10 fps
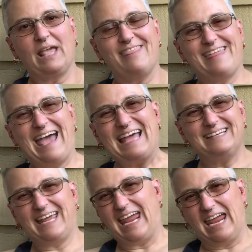That
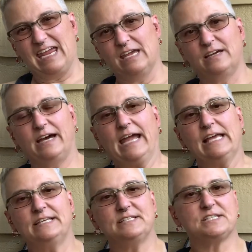day, I
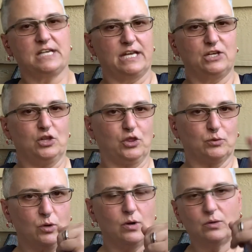had decided to
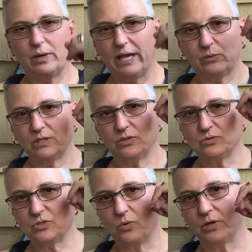throw on, we had one of
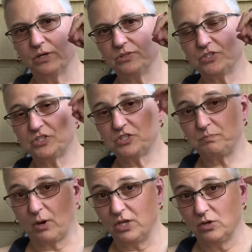those orange,
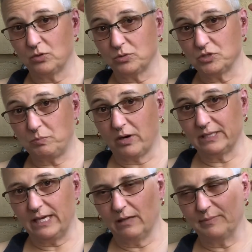the real
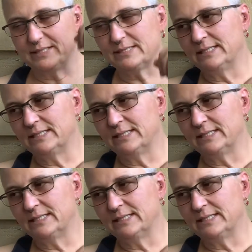sparkly helmets.